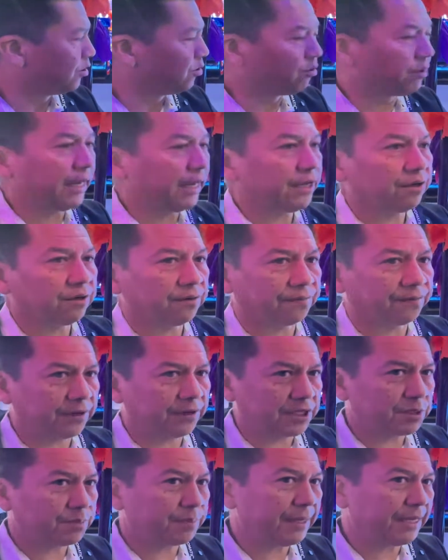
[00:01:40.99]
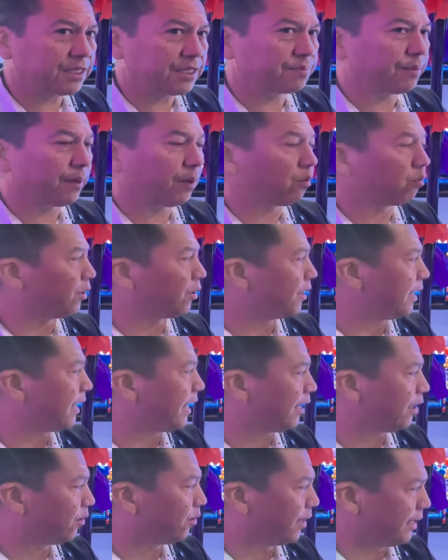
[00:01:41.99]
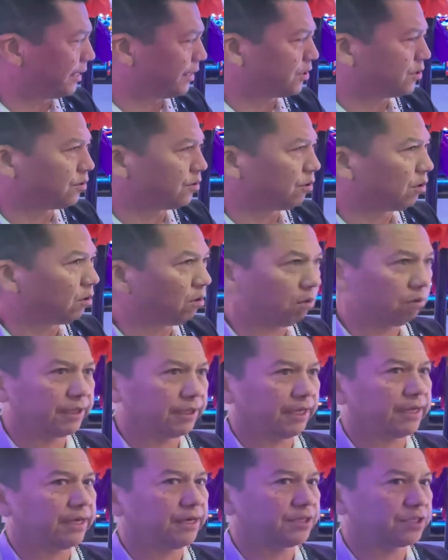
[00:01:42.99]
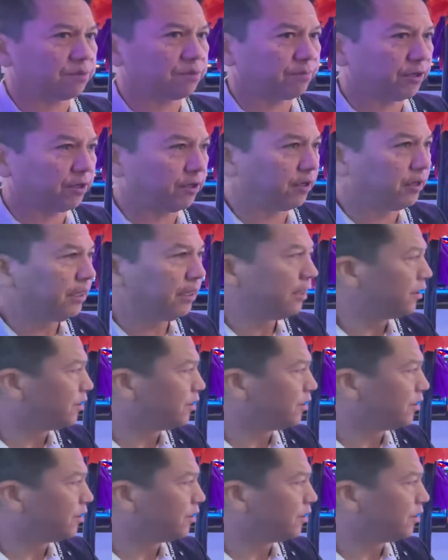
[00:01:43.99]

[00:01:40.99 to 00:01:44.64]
you get your free spins, but we're not going to hold the customer